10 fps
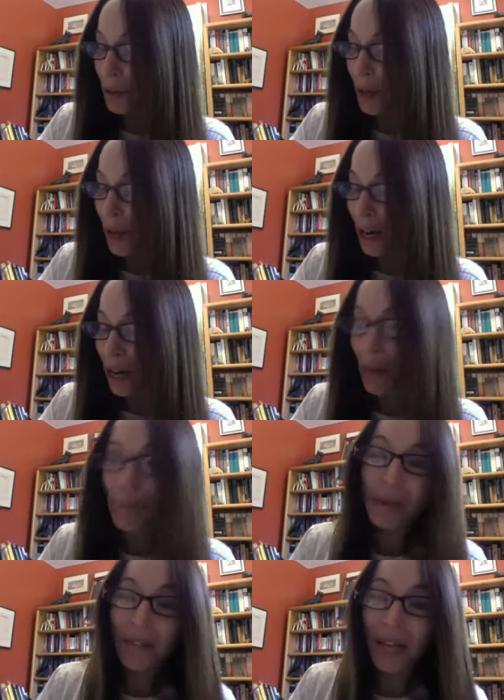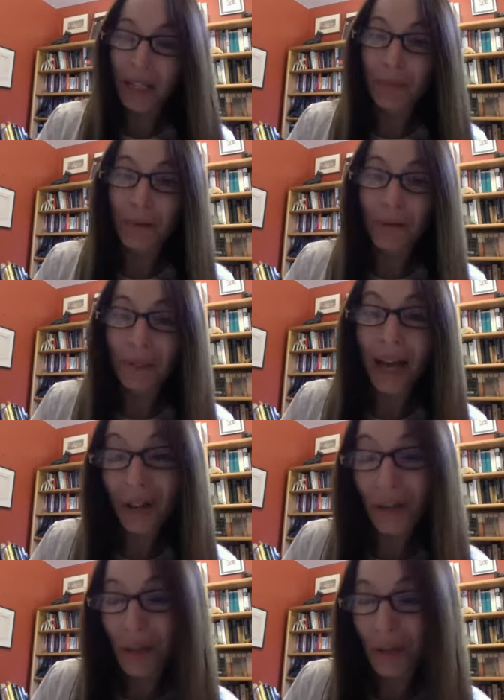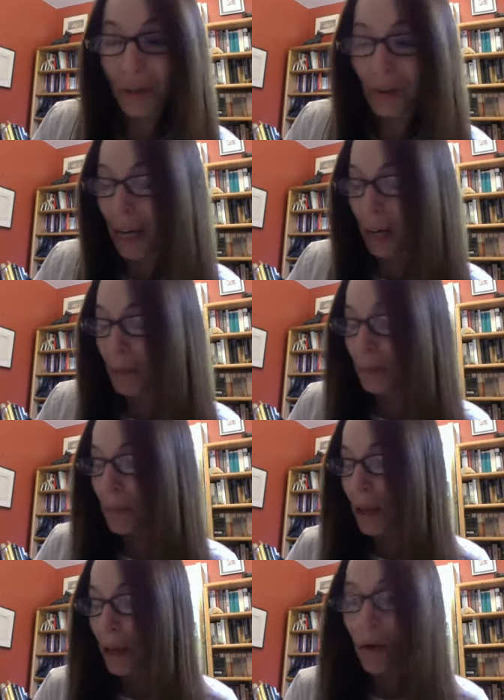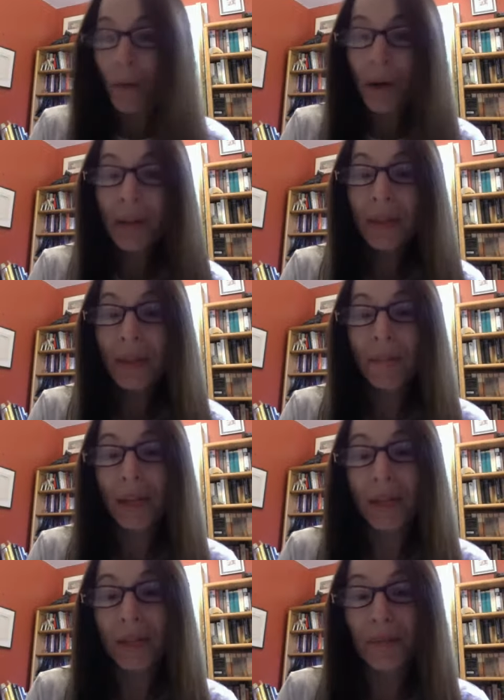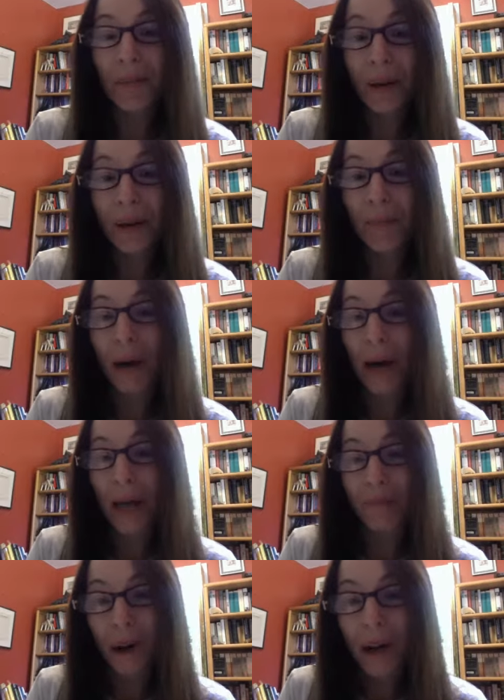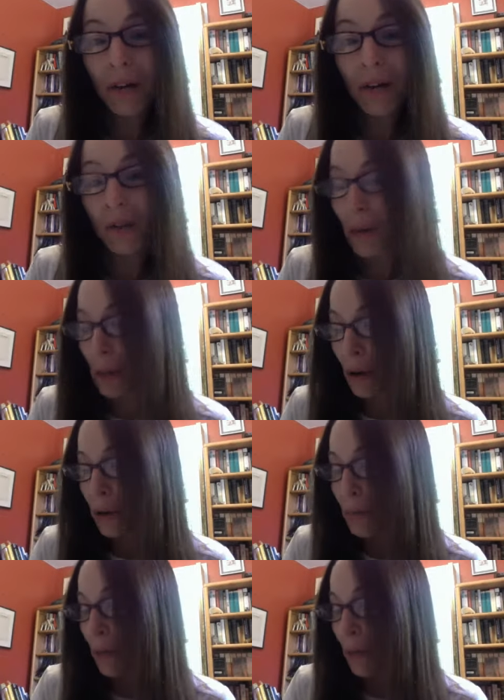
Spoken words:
a couple of textbooks, actually 3. One of them is a book by Margot DeMello